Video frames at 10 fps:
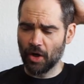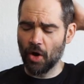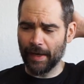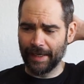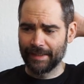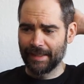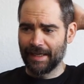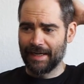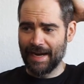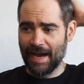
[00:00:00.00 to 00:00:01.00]
Okay,
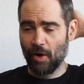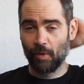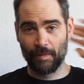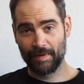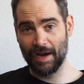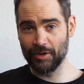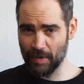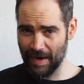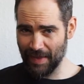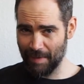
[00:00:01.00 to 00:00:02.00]
now that you
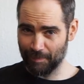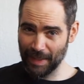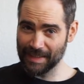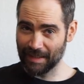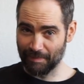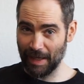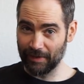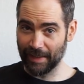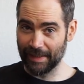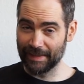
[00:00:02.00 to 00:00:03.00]
have that basic
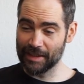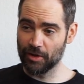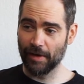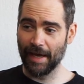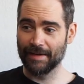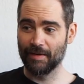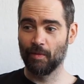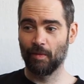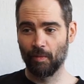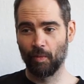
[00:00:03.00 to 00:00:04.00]
melody, let's look at
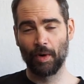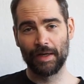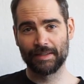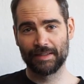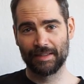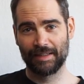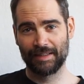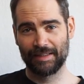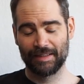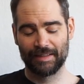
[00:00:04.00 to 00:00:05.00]
what
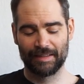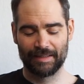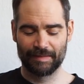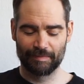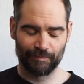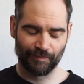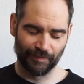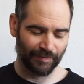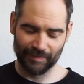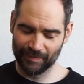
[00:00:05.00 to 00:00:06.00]

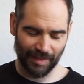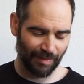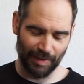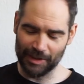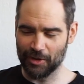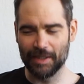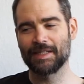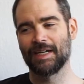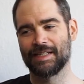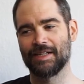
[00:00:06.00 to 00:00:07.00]
Billy Strings
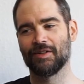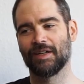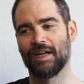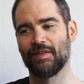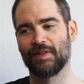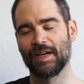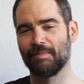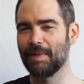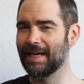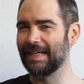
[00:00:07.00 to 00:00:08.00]
does here to kind of like
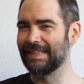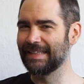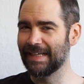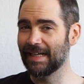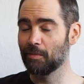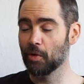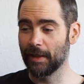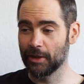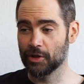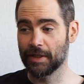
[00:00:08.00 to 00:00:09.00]
make it a little more
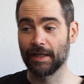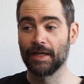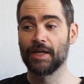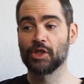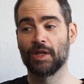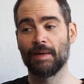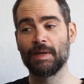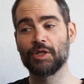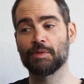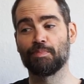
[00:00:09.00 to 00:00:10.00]
interesting. So let
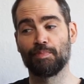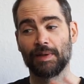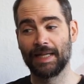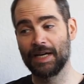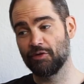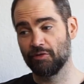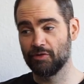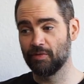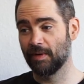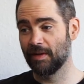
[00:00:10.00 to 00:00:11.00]
me just play
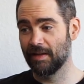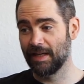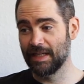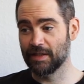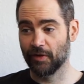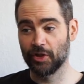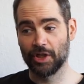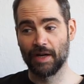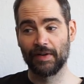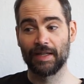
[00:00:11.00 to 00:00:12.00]
through his
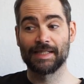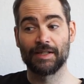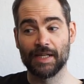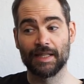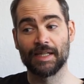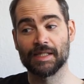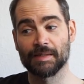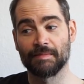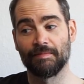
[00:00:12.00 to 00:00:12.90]
version of it. It sounds like this, with